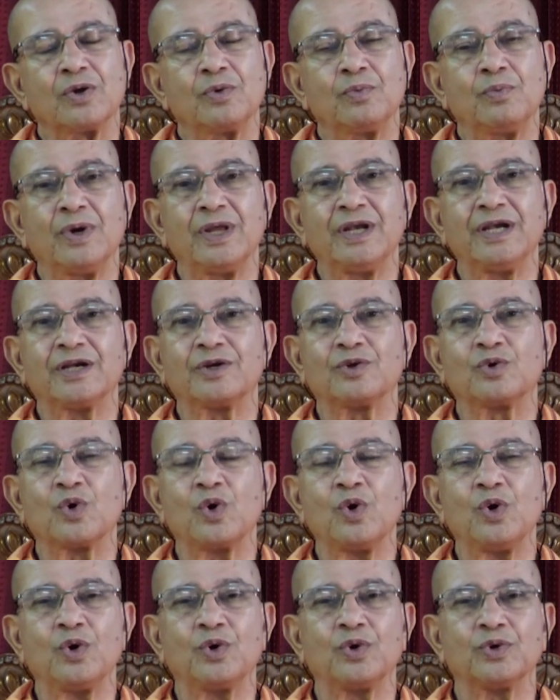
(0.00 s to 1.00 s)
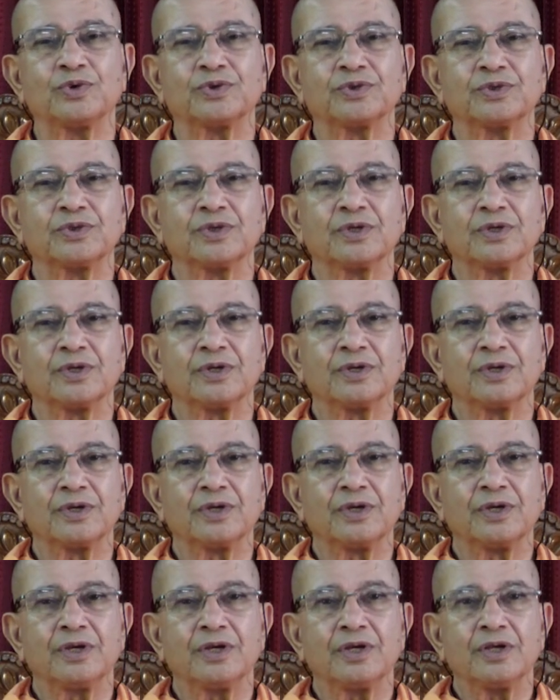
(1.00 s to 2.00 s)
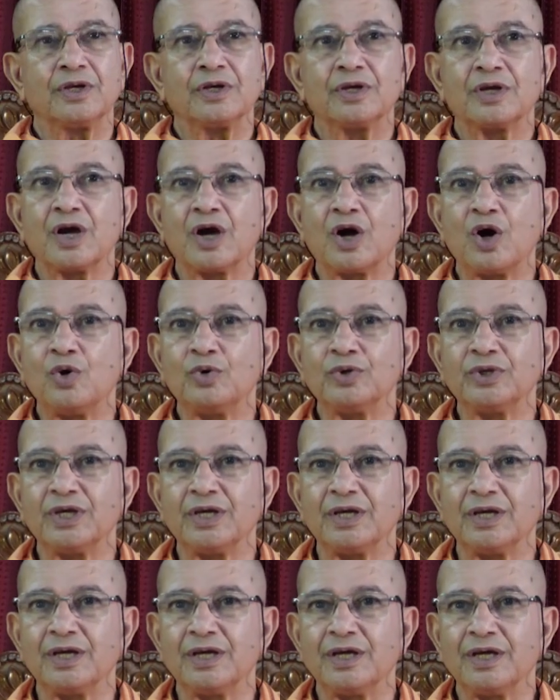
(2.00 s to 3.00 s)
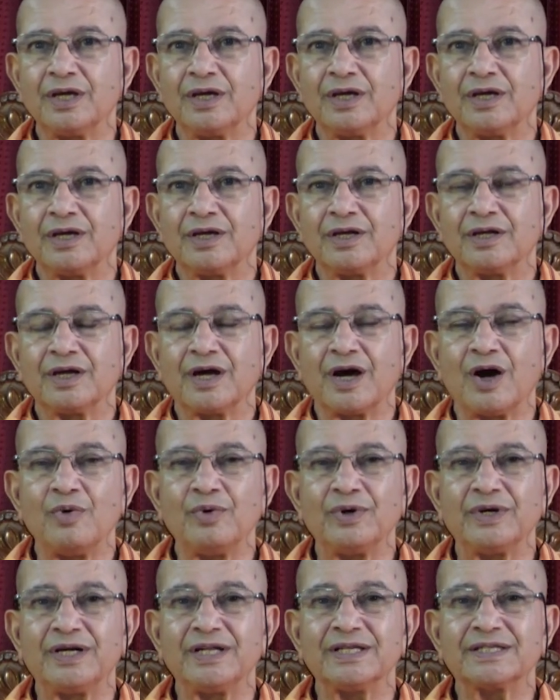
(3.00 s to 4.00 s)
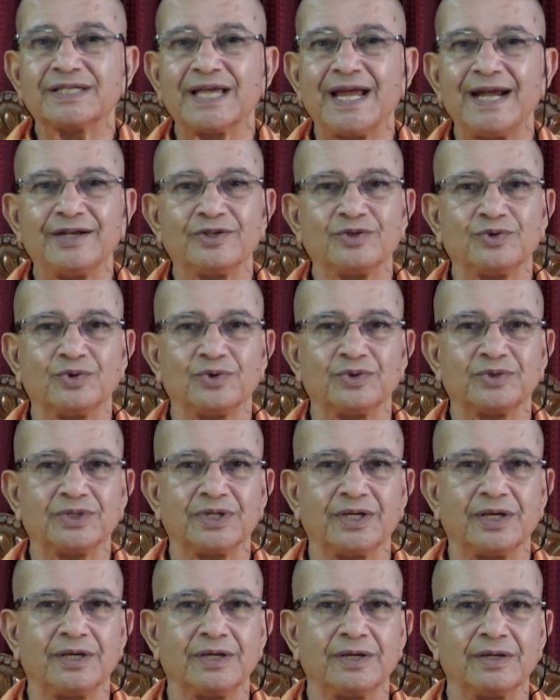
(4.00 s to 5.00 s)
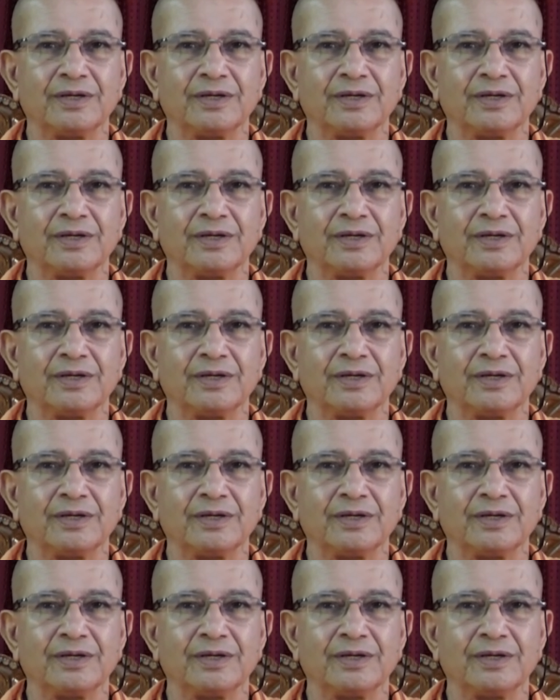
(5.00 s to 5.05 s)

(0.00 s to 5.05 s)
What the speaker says: When it grows, how it decides, you see.